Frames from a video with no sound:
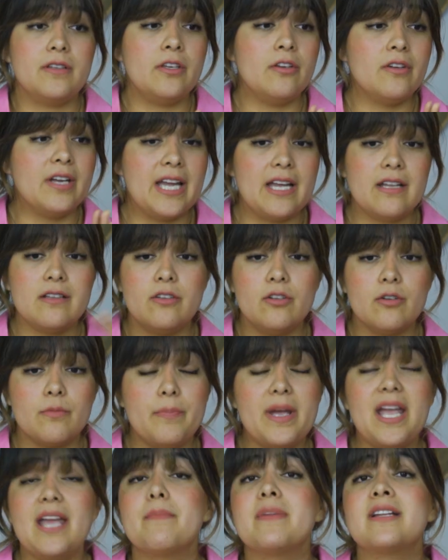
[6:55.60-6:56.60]
you get your
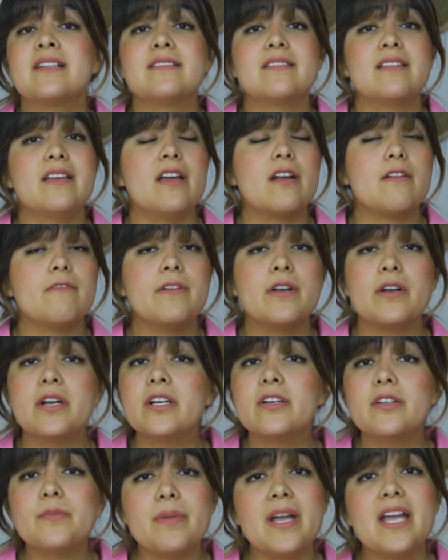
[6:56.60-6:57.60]
payments, they are
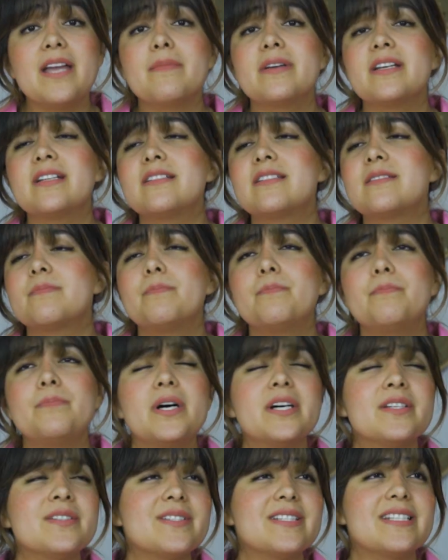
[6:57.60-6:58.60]
very good payments,
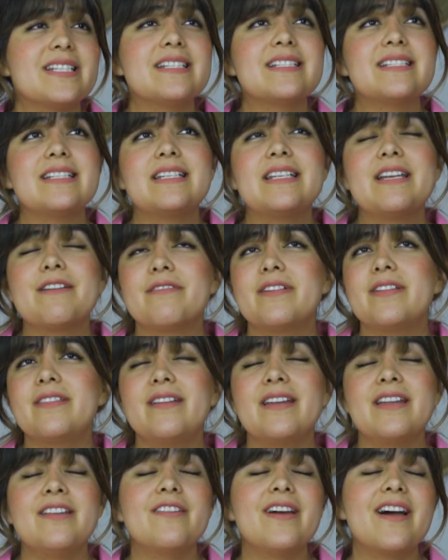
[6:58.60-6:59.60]
bonuses and
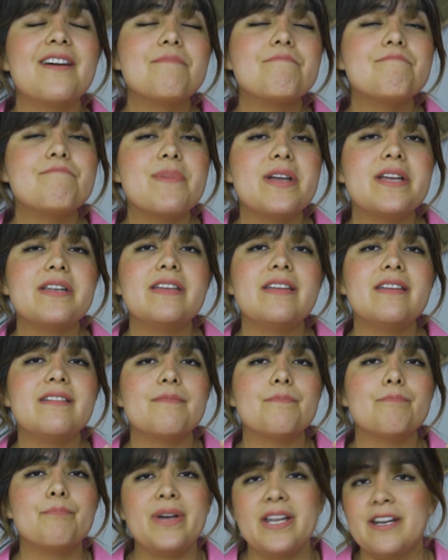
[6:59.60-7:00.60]
everything, and you have
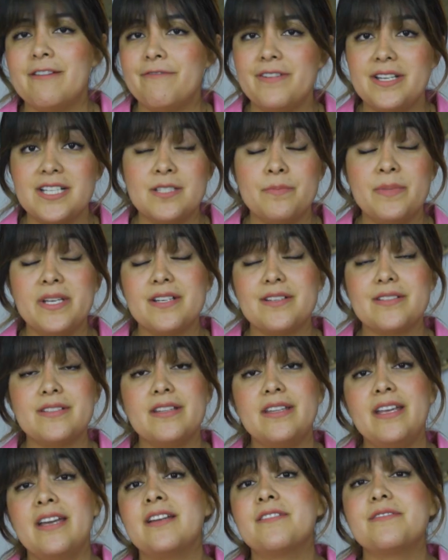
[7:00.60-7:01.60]
many benefits, because
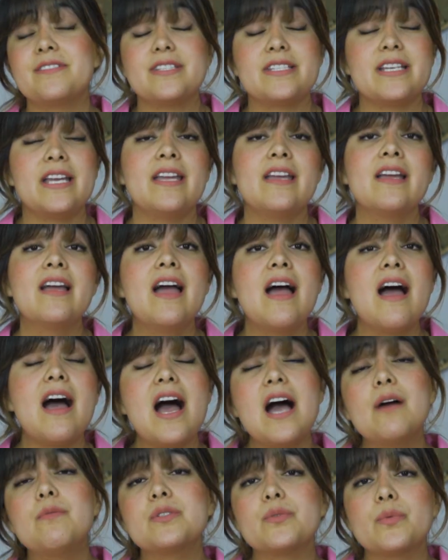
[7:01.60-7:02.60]
at the end of the day,
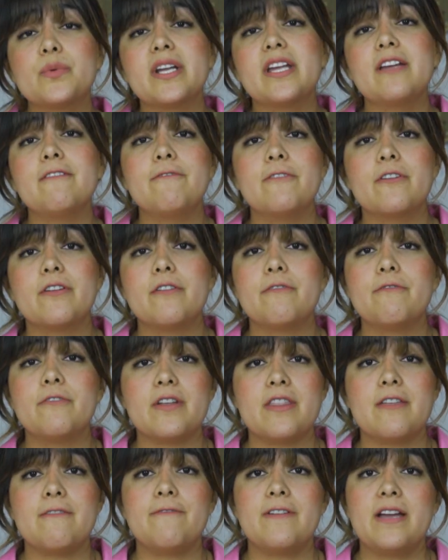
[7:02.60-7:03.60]
I was working for,
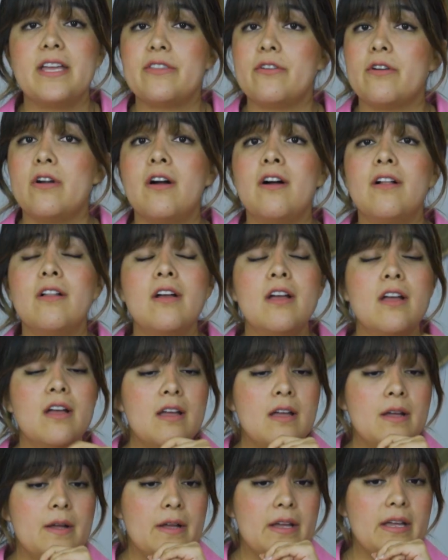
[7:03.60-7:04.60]
for the federal
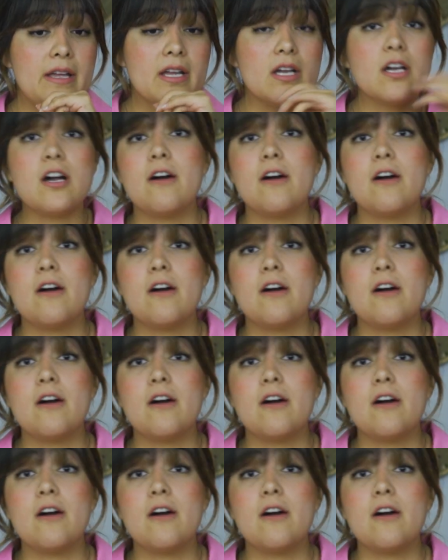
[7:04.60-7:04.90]
uh,